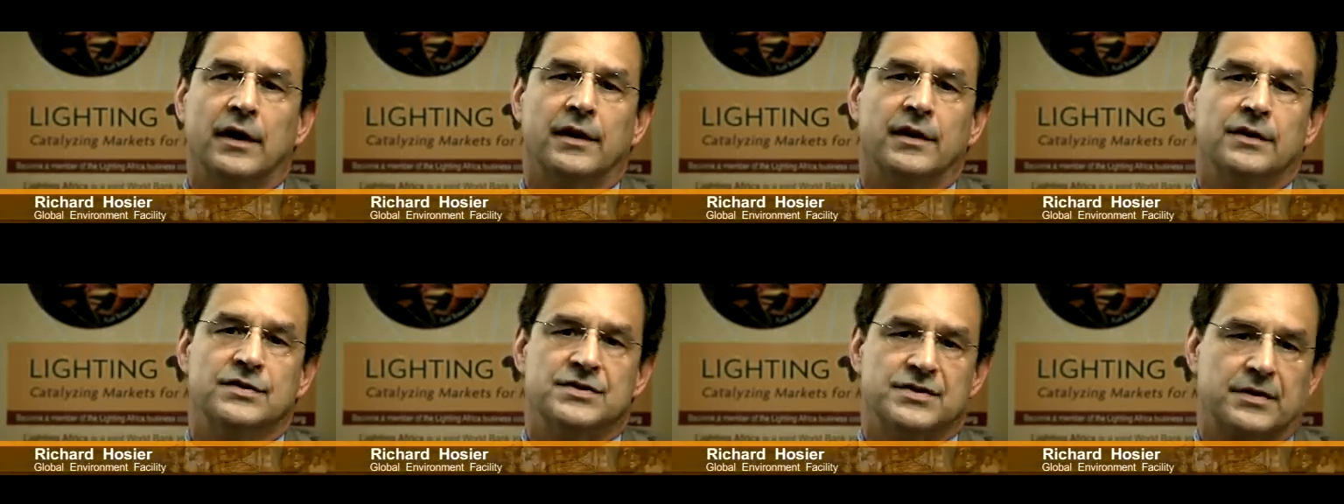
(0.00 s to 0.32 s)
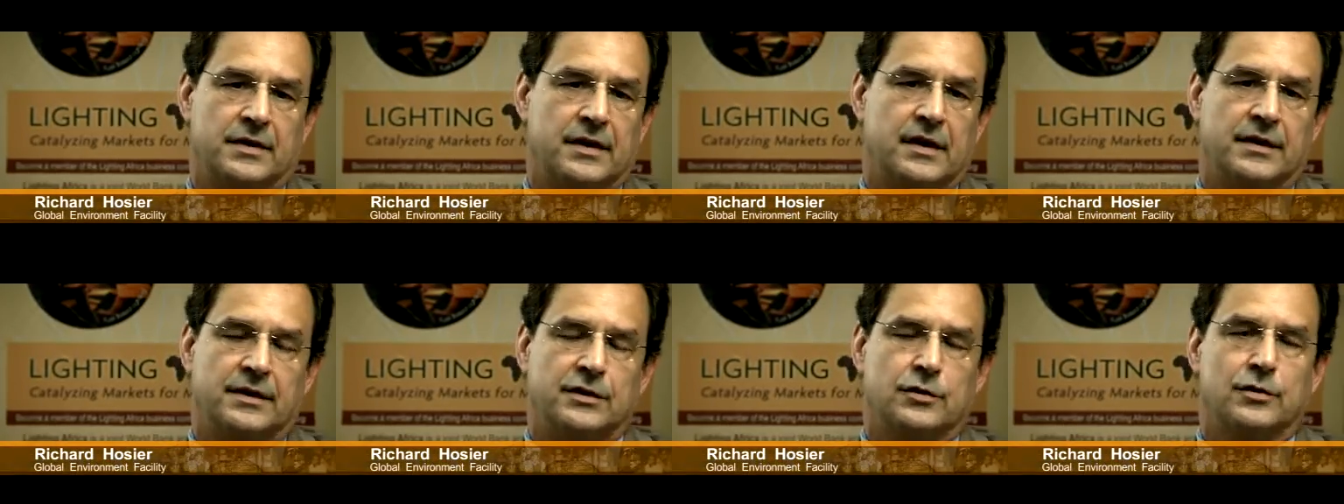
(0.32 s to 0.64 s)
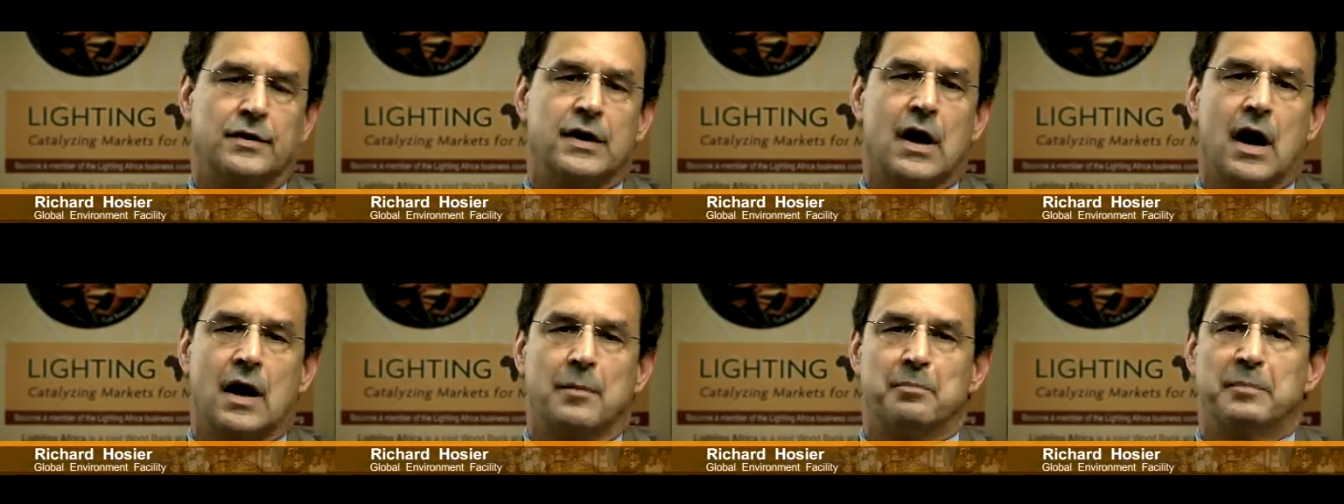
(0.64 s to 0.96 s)
that so that you're
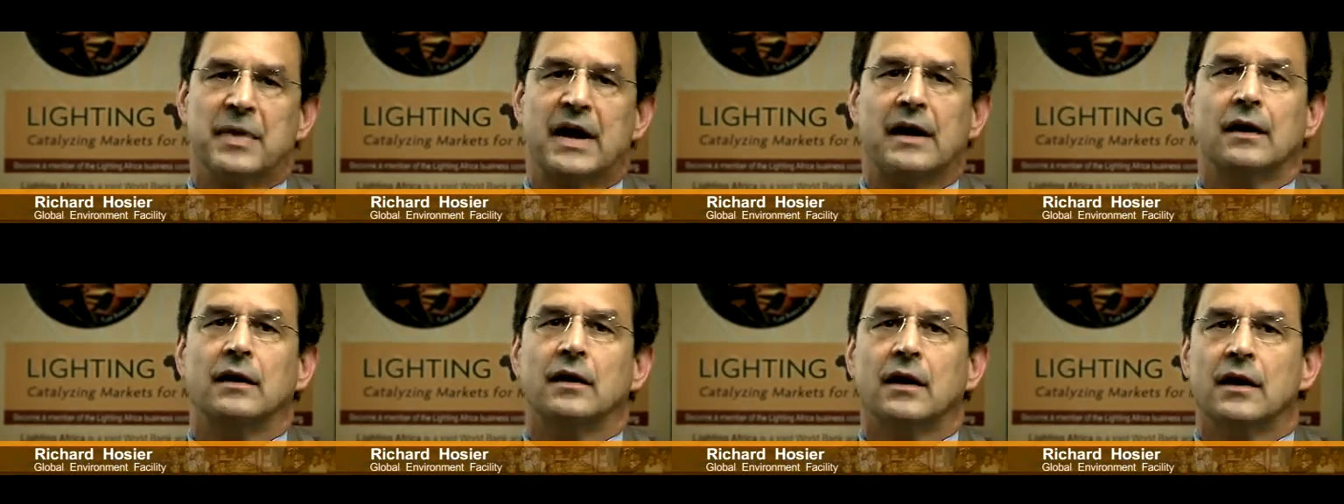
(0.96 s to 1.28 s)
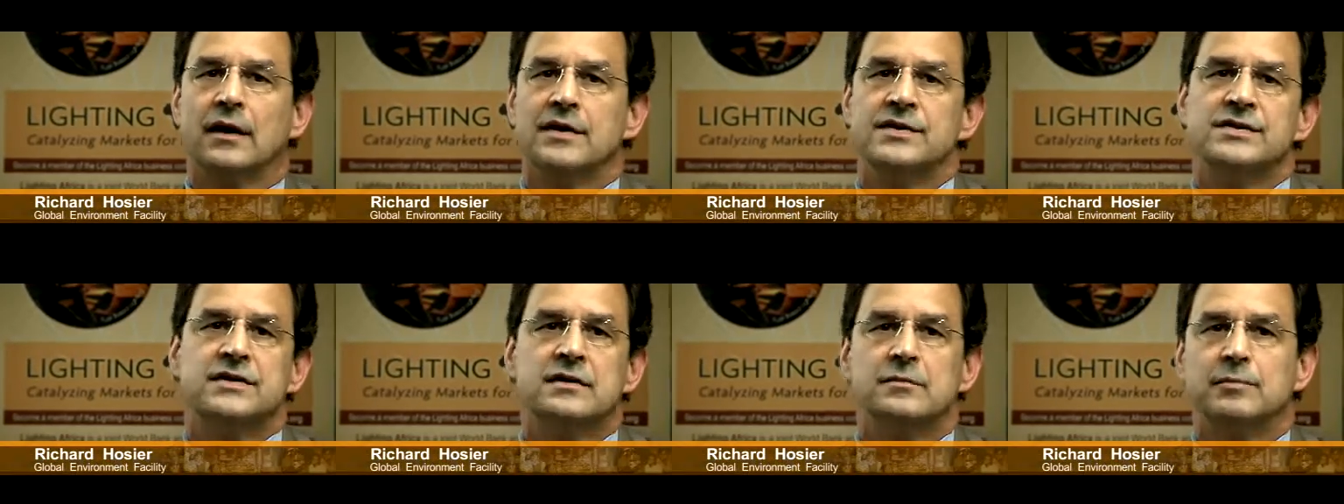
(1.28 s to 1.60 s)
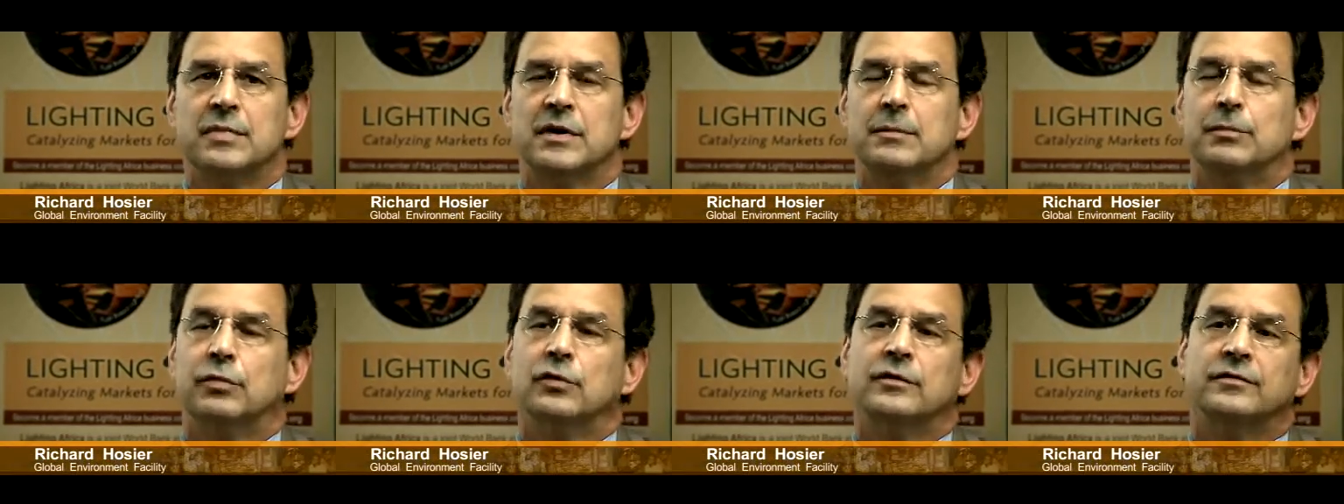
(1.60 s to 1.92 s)
not penalizing
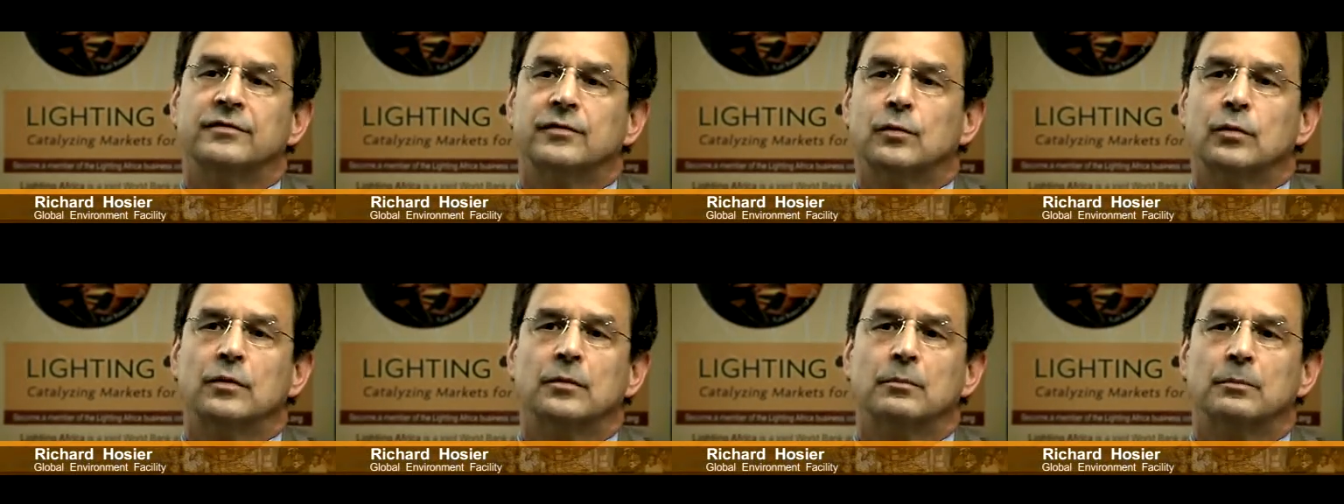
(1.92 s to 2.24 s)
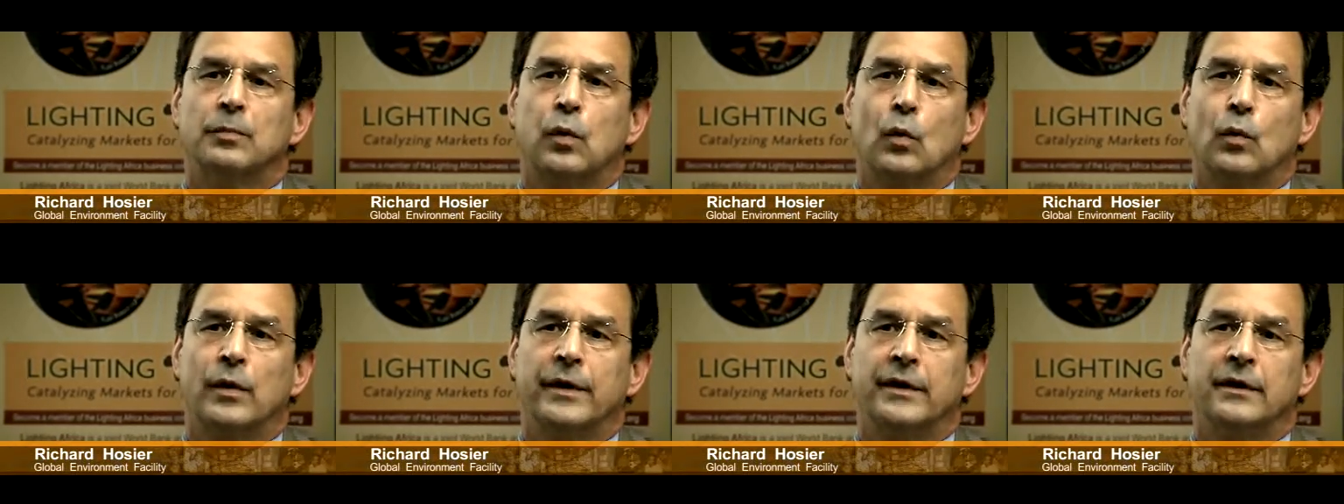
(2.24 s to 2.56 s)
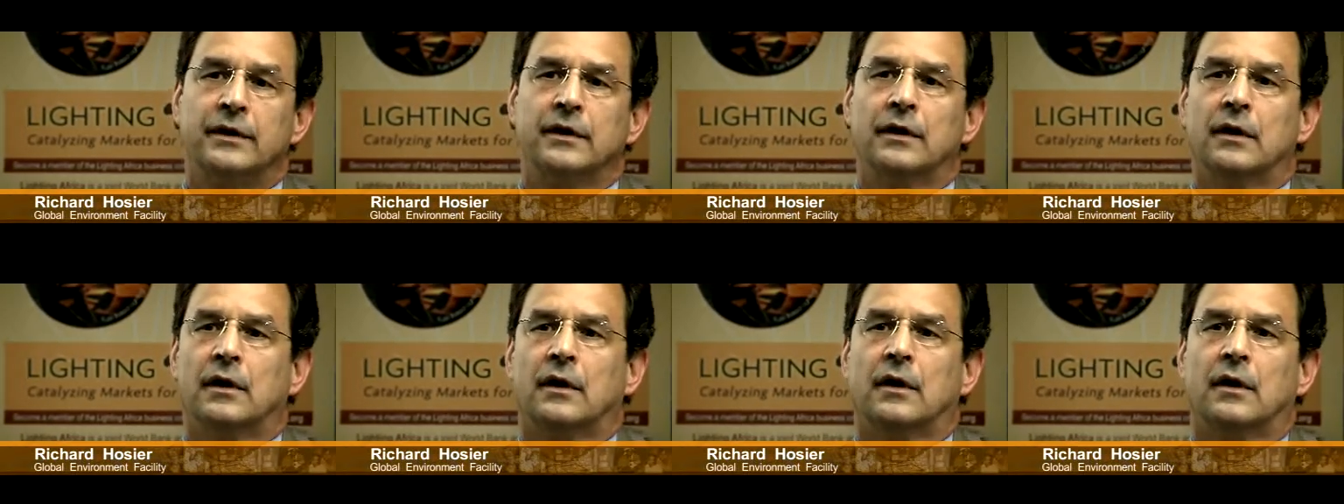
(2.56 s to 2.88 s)
people for
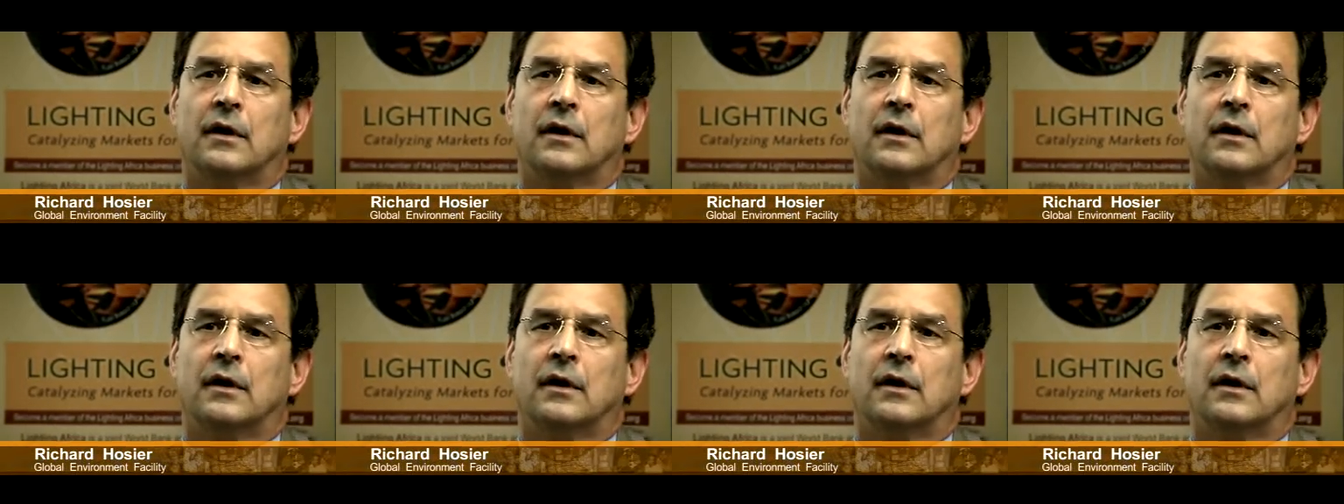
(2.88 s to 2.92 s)
importing